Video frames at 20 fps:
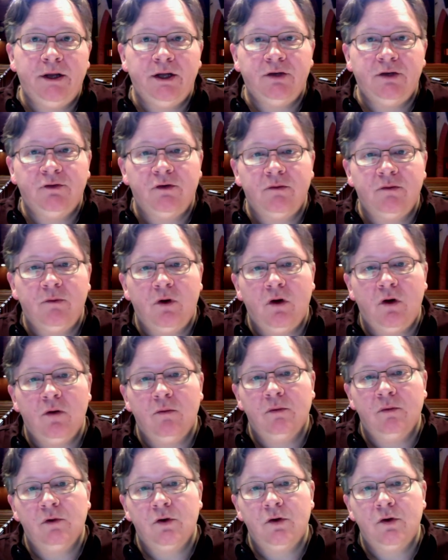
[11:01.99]
from
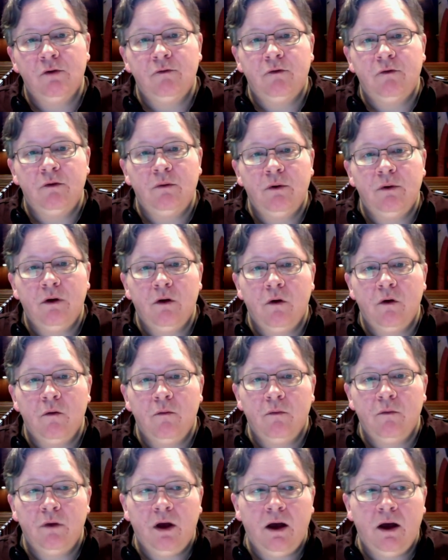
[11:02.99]
home, learn from
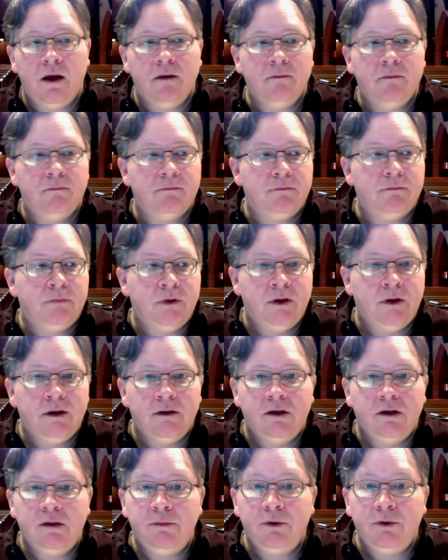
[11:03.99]
home,
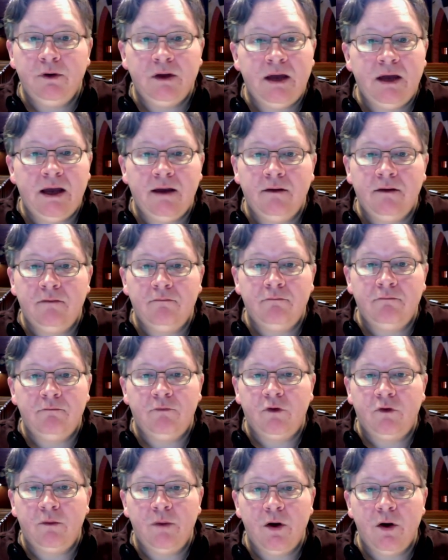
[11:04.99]
communicate
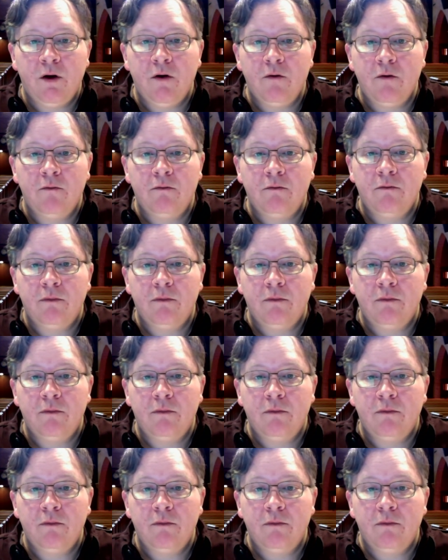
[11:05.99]
from home,